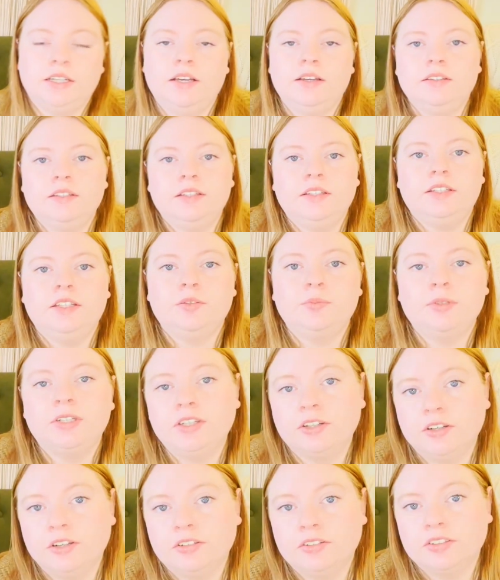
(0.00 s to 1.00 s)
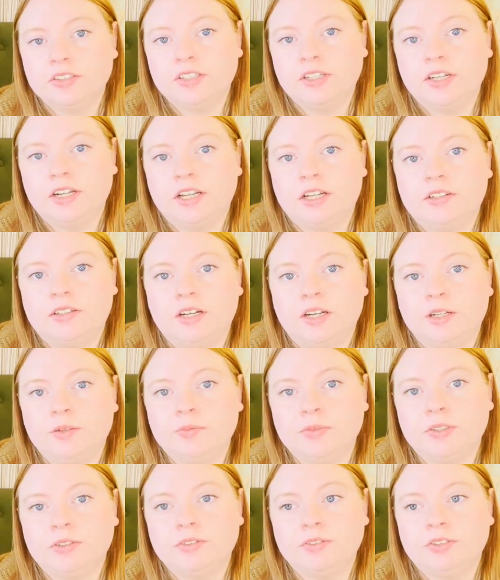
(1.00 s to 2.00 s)
that the materials are cut out,
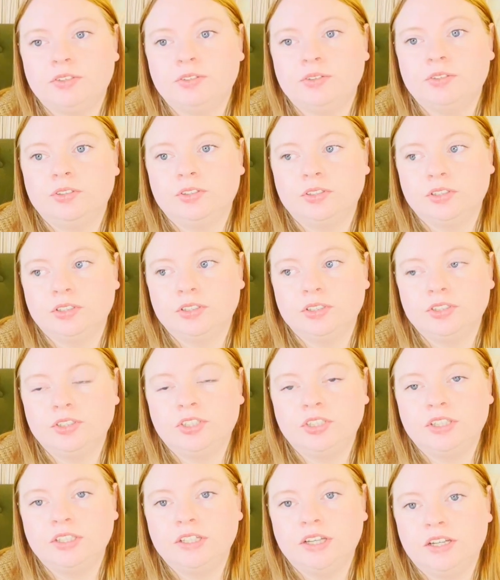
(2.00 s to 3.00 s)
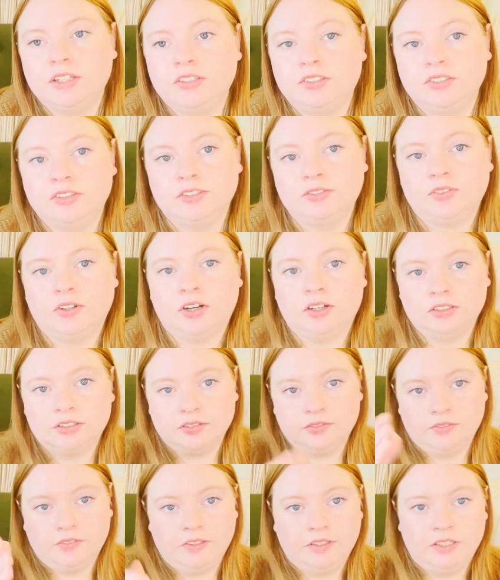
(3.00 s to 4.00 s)
I'm going to serge the edges of all
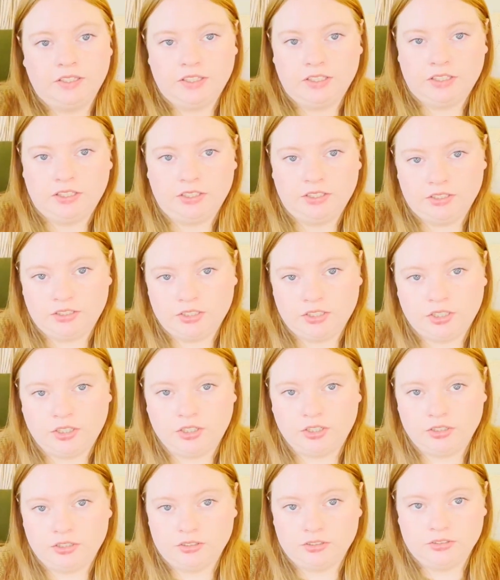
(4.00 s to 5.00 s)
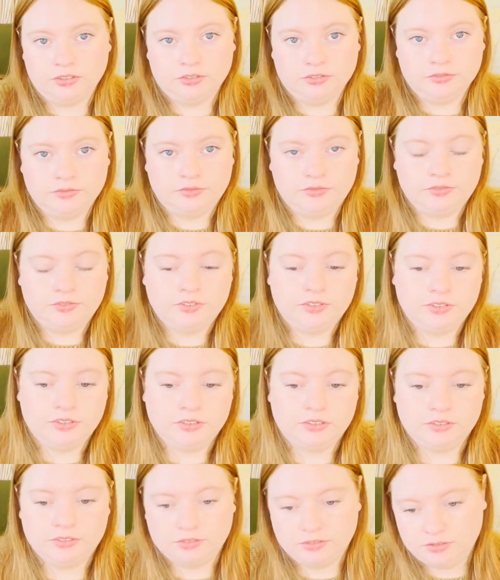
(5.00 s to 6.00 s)
of the curved
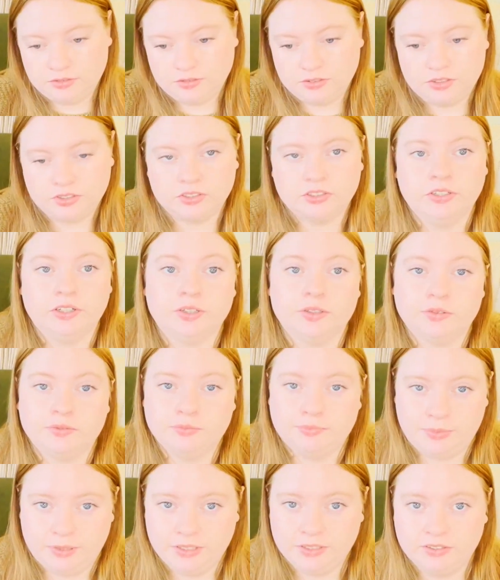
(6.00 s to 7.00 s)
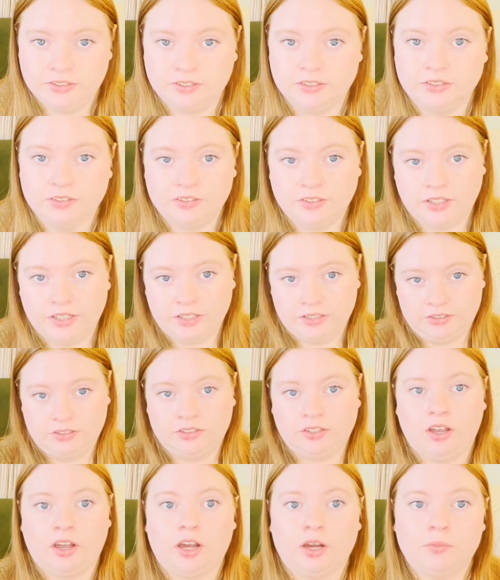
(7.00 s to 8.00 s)
skirt pieces and
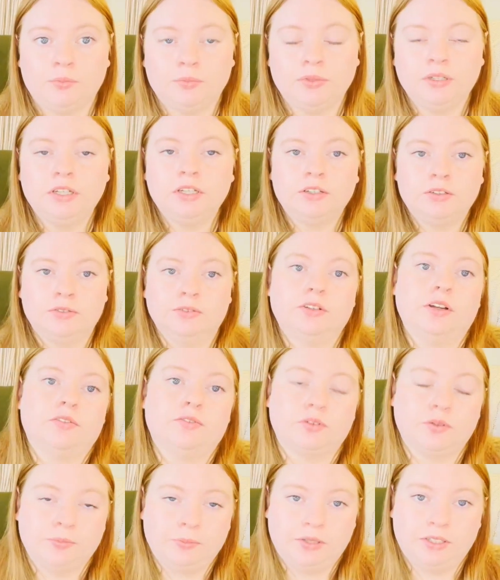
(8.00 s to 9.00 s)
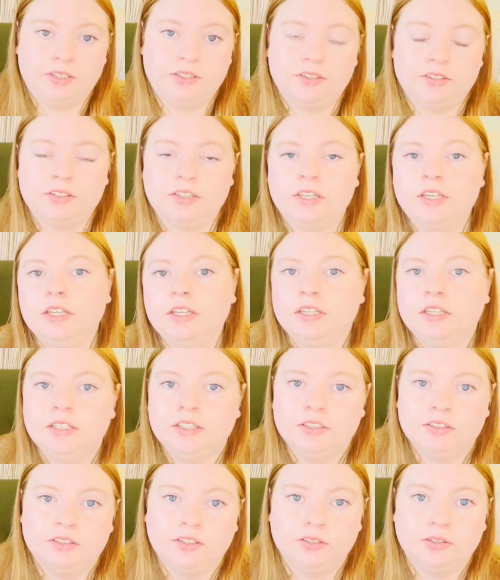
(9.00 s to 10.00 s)
top ruffle piece
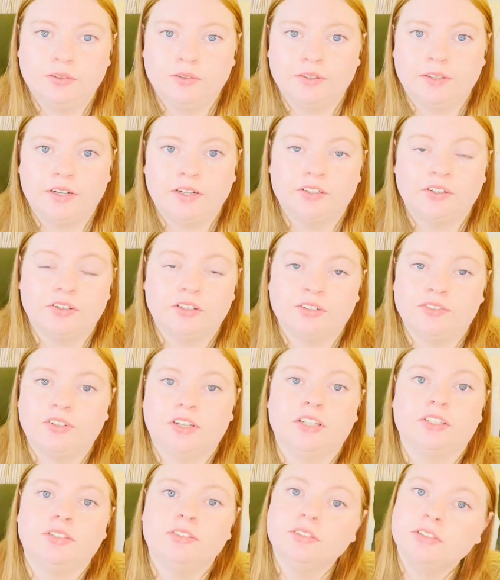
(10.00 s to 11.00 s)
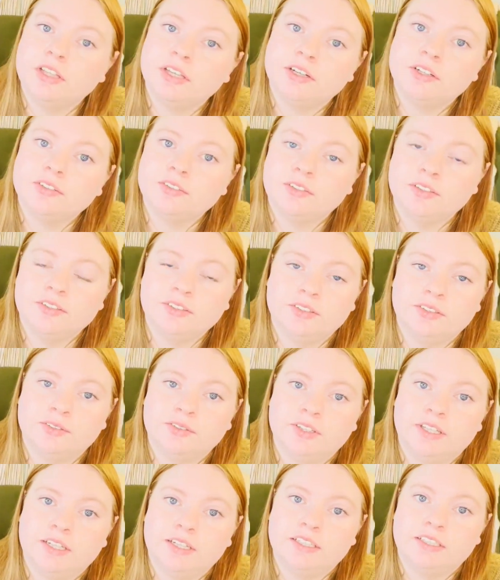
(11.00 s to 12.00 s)
so that I don't have to add 2 layers and so
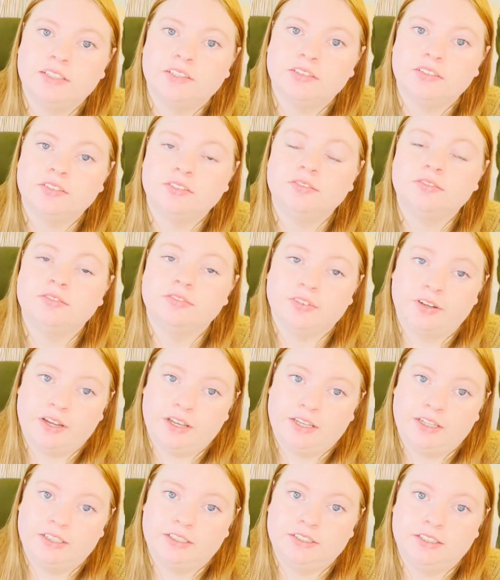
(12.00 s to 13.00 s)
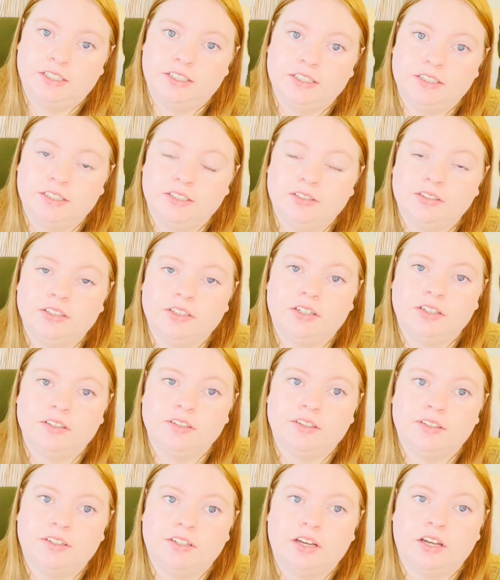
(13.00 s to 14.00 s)
that it doesn't fray. And the only
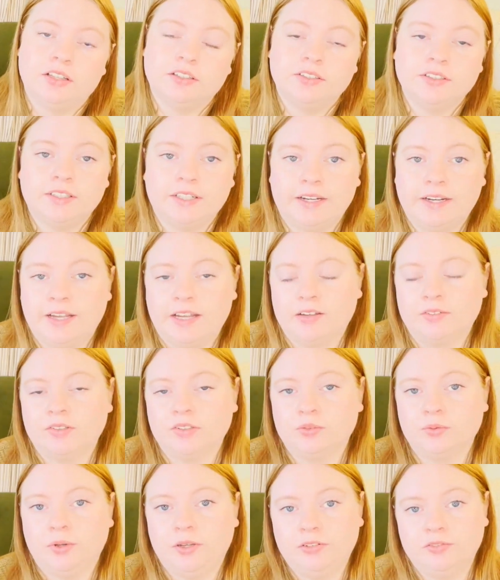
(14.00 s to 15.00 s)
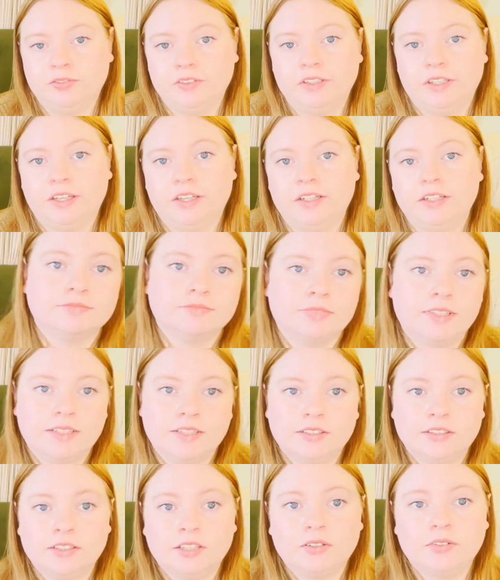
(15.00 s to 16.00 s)
color that I have is white for that,
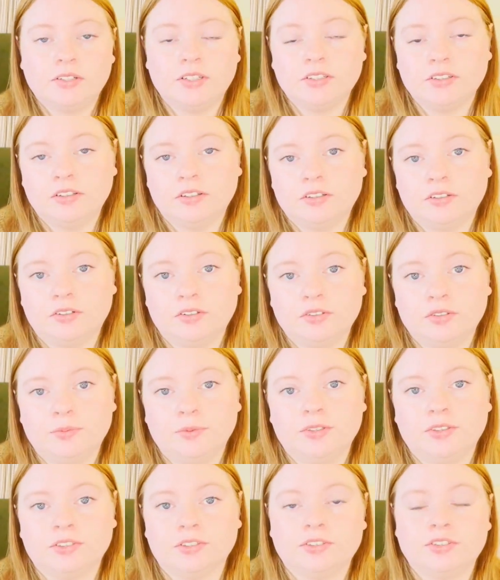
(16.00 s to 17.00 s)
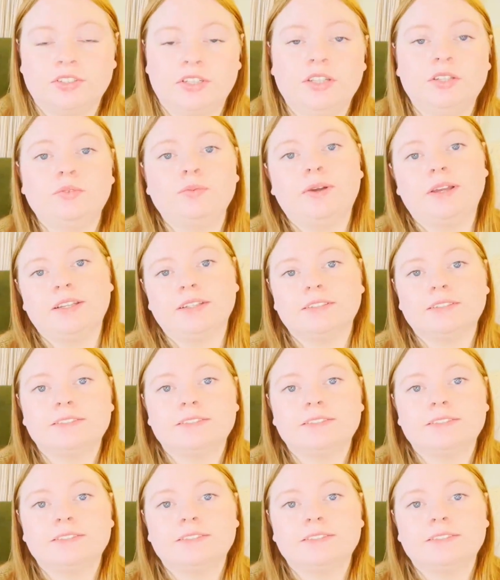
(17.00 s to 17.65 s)
so it is all going to be serged in white.